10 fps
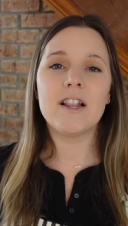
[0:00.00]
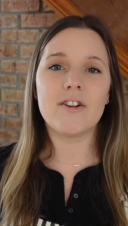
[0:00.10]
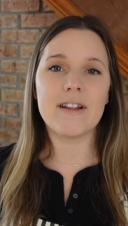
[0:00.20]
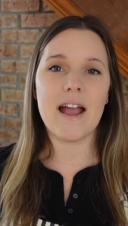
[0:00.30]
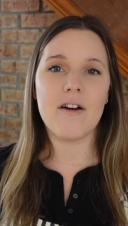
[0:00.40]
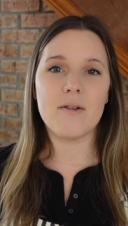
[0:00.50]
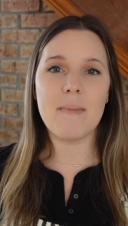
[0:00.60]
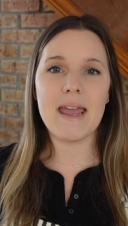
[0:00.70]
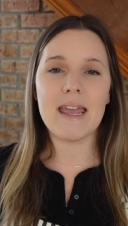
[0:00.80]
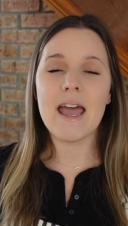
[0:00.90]
learning how to
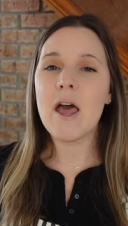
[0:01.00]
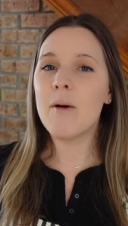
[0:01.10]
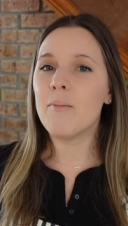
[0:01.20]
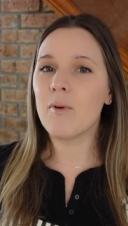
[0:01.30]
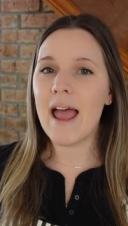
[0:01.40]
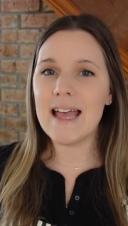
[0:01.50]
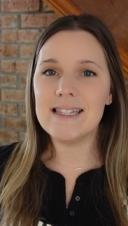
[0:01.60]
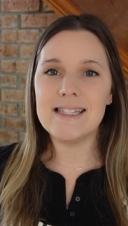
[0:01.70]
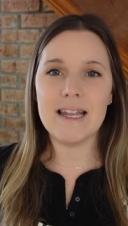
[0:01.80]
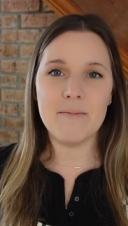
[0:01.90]
make
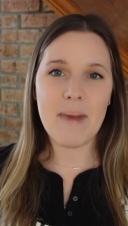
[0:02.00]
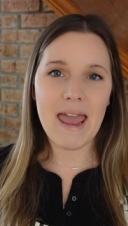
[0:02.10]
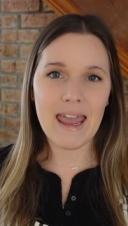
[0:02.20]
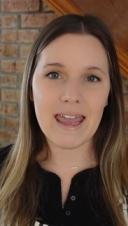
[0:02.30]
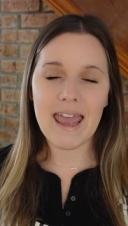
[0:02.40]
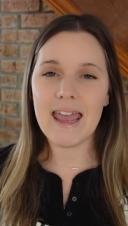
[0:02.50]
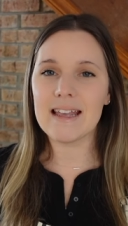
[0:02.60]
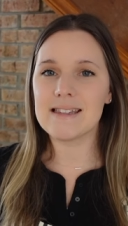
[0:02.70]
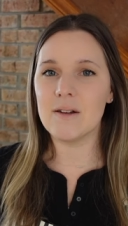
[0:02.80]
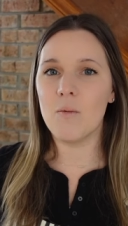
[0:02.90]
breads and
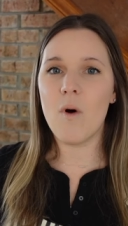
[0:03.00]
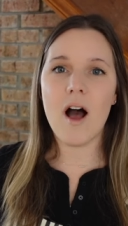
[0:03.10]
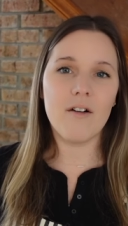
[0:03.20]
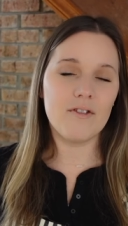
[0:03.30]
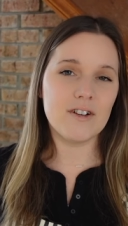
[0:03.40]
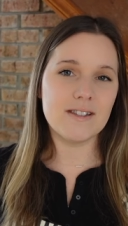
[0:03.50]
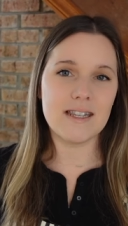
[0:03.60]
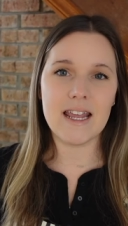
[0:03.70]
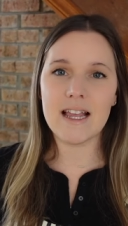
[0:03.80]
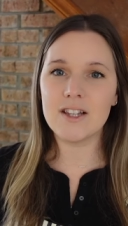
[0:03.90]
pancakes and waffles
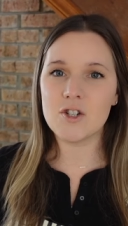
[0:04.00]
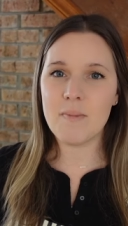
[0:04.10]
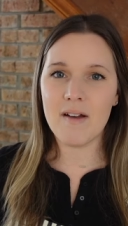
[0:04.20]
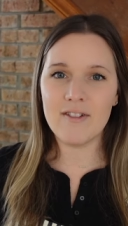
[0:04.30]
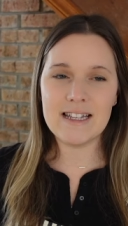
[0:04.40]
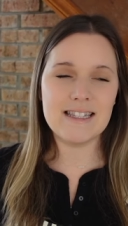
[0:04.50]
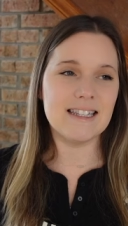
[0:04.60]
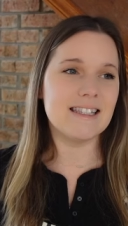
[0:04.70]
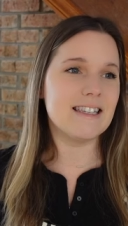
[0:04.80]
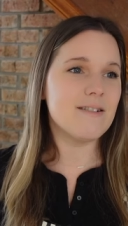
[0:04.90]
and English muffins
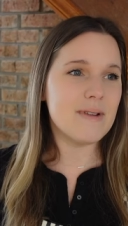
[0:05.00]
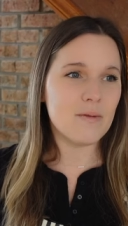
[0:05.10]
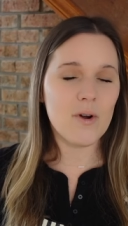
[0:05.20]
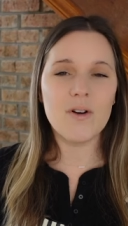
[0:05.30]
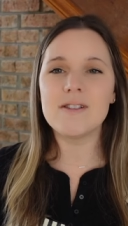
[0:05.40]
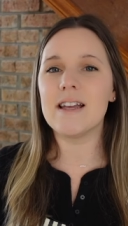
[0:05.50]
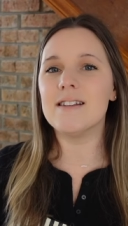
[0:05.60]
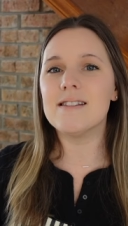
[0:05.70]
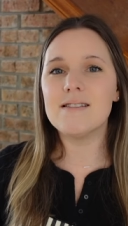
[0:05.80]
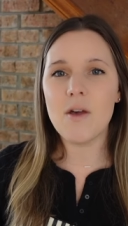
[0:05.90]
and cinnamon rolls
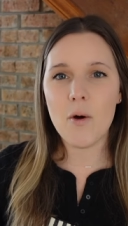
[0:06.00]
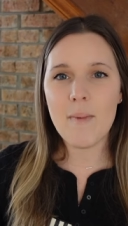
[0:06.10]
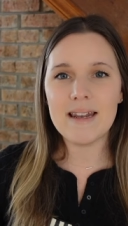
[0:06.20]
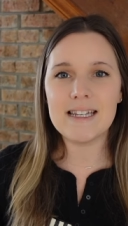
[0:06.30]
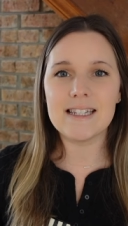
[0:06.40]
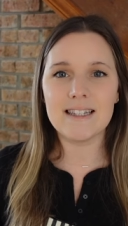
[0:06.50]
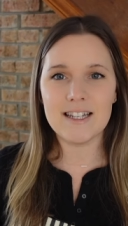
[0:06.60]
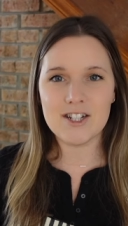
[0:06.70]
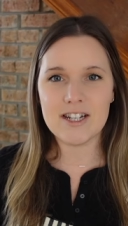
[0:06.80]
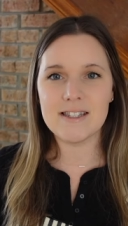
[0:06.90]
and so many
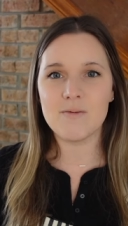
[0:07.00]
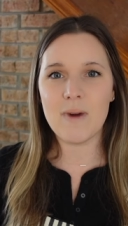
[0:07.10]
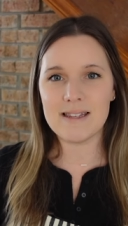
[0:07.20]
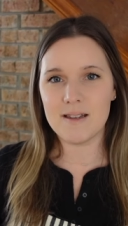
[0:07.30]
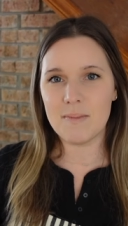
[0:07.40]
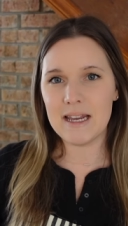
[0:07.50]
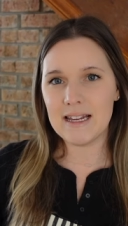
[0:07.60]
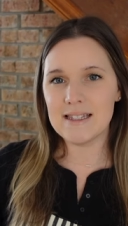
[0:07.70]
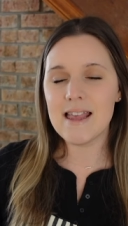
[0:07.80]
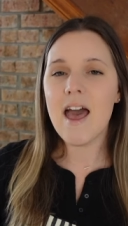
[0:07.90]
delicious
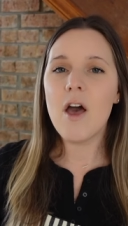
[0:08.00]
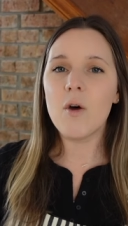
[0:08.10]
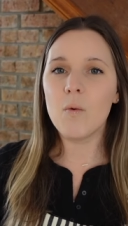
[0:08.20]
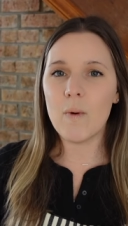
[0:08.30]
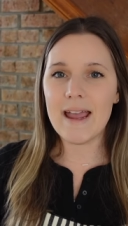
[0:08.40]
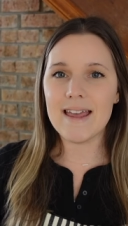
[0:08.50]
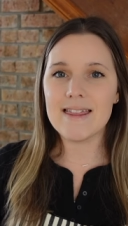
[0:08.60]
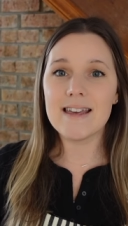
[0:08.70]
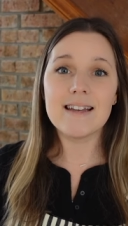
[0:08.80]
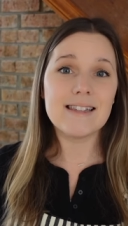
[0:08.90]
recipes with
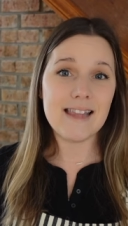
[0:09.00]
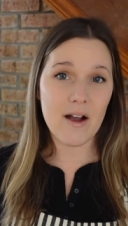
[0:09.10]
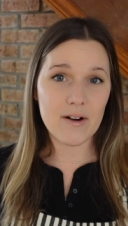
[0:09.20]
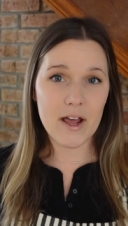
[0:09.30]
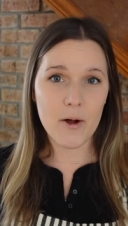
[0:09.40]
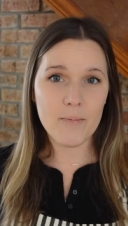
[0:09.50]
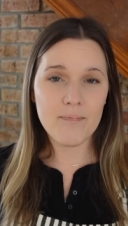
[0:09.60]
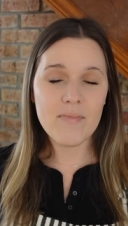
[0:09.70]
sourdough